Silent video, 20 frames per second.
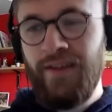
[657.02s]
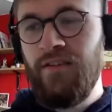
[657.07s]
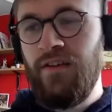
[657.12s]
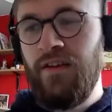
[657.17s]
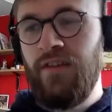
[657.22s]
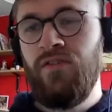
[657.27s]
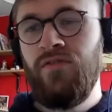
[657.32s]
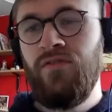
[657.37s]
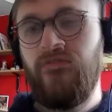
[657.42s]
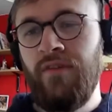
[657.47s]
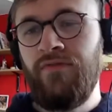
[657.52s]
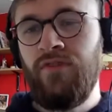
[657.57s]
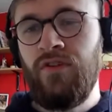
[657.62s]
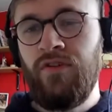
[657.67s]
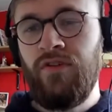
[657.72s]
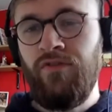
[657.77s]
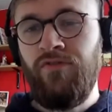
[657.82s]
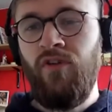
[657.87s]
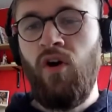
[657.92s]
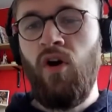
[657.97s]
doesn't have to
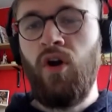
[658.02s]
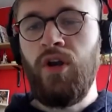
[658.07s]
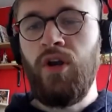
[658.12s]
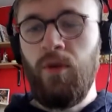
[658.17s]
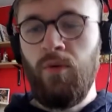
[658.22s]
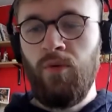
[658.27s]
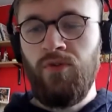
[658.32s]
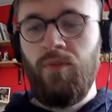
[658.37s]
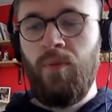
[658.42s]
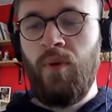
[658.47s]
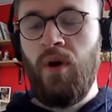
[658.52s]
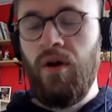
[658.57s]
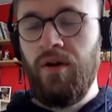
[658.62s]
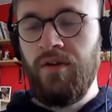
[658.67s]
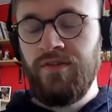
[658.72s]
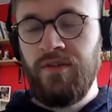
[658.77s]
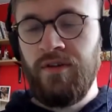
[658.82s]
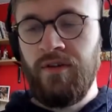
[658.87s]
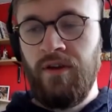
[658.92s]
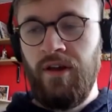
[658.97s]
define you as a
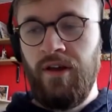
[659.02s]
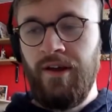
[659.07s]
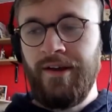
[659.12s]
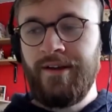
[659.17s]
person, like,